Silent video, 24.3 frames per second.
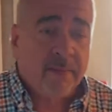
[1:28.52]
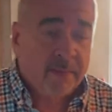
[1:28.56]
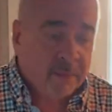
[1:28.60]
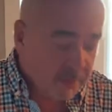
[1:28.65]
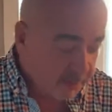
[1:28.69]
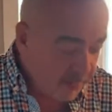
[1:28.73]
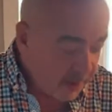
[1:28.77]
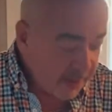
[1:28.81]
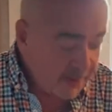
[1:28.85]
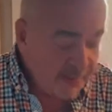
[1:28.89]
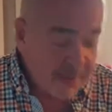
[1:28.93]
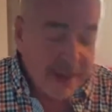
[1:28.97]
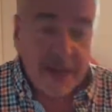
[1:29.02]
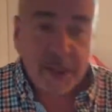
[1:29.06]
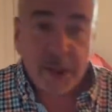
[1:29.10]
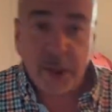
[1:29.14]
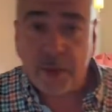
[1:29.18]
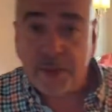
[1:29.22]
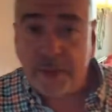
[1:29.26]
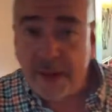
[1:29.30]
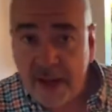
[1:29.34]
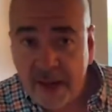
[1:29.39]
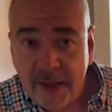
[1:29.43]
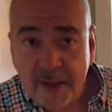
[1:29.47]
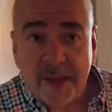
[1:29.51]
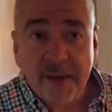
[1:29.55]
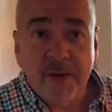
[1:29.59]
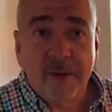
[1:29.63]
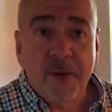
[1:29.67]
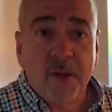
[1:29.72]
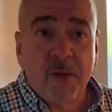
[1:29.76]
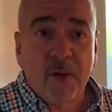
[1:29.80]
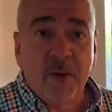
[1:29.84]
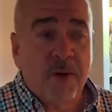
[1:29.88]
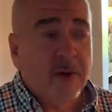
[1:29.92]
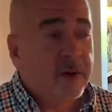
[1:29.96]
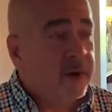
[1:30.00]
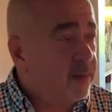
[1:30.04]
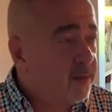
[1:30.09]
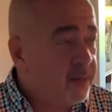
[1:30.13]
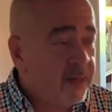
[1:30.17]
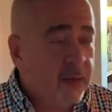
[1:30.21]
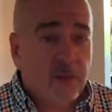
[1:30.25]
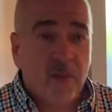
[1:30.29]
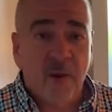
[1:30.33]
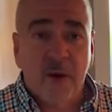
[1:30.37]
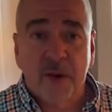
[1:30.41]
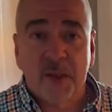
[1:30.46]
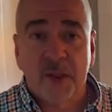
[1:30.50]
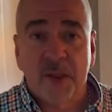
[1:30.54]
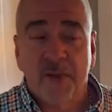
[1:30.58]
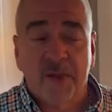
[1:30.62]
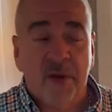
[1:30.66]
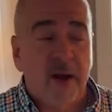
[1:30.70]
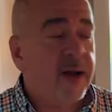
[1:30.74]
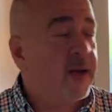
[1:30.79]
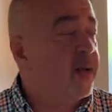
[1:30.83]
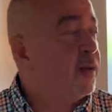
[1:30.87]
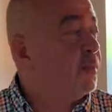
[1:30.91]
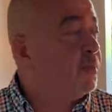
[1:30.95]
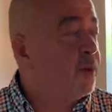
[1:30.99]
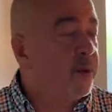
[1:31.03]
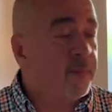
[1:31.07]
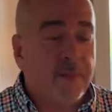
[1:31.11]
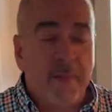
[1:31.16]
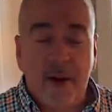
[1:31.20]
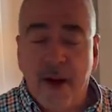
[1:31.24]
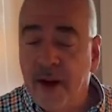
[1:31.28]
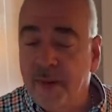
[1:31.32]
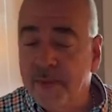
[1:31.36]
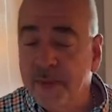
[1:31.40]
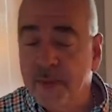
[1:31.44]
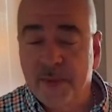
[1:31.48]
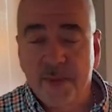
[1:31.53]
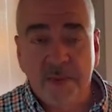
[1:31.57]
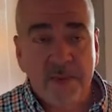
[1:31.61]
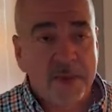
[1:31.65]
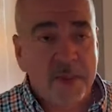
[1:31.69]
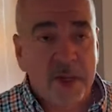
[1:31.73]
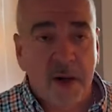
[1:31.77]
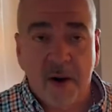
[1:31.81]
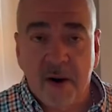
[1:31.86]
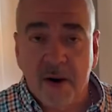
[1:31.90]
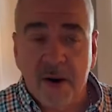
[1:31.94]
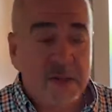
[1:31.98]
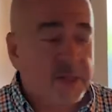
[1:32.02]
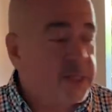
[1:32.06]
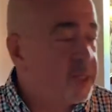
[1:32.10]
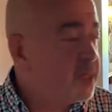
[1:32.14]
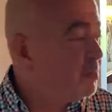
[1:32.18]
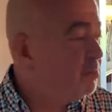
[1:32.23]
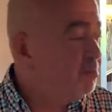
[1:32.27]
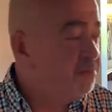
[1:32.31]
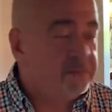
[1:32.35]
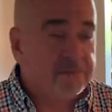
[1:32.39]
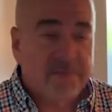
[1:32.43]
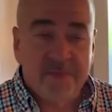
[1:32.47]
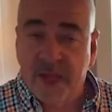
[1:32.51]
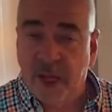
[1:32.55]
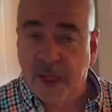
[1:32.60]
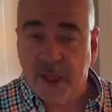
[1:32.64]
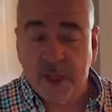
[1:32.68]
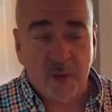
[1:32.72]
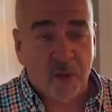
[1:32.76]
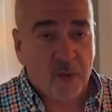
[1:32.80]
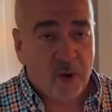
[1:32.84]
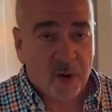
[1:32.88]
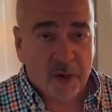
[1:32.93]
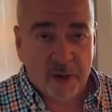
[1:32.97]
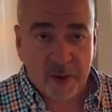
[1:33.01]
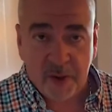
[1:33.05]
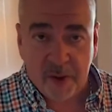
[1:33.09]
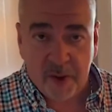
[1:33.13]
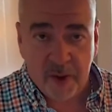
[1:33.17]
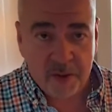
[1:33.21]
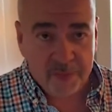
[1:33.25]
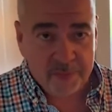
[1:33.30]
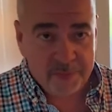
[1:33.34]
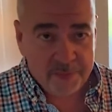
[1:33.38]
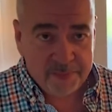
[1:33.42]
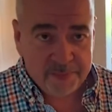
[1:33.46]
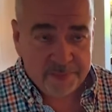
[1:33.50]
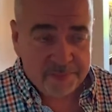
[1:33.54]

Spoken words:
Put my magic band to the door, it works fine. Put mom's to hers, doesn't work at all.